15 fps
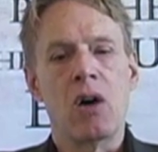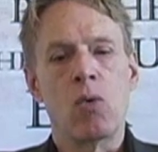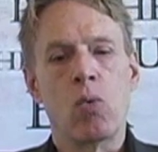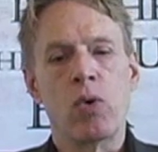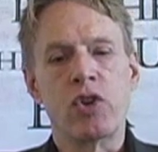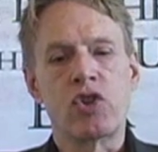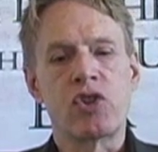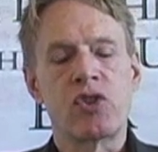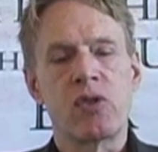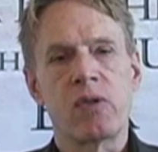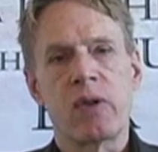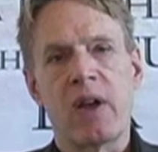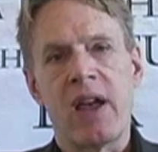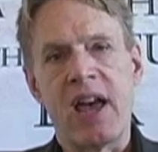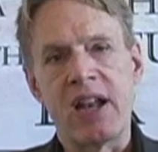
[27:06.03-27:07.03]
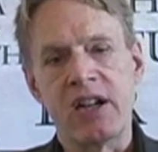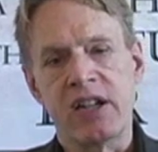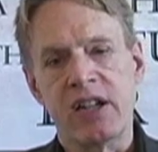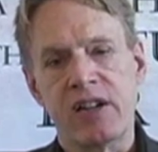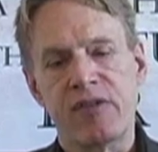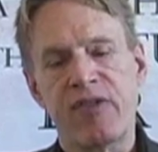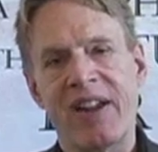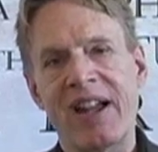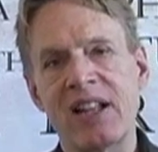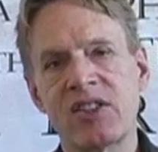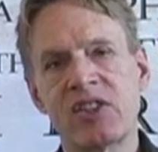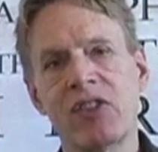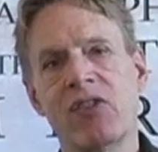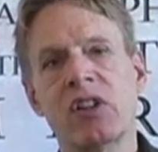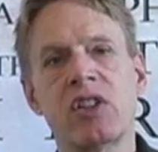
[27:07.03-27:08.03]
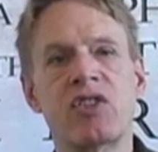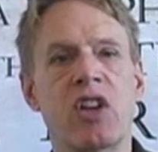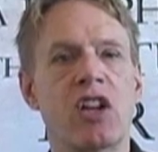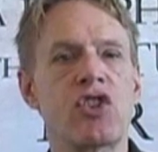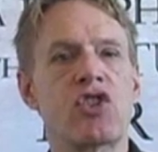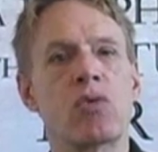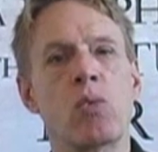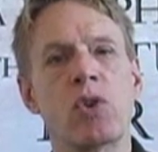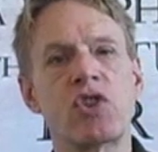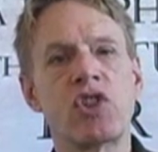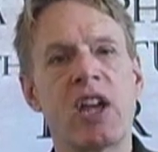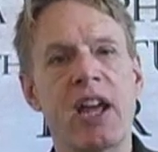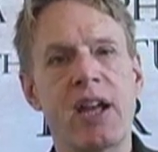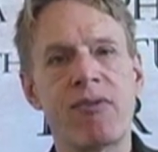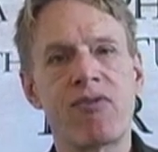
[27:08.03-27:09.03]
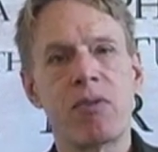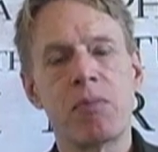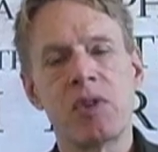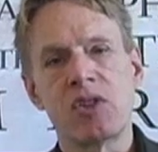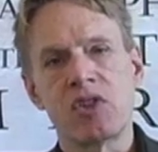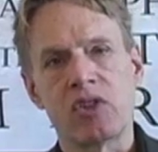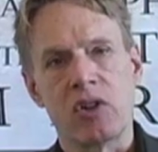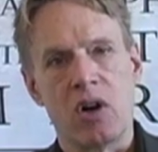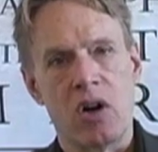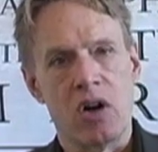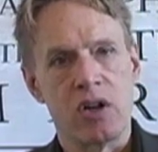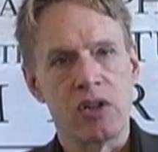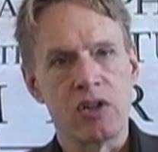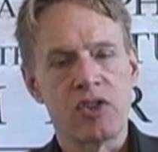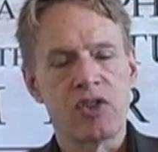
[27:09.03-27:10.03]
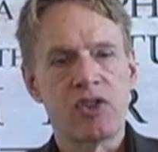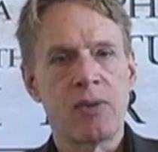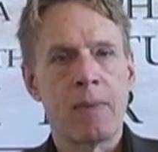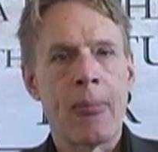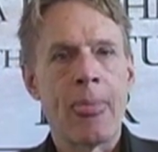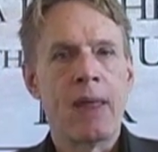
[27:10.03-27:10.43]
which had an advanced civilization which came from the stars,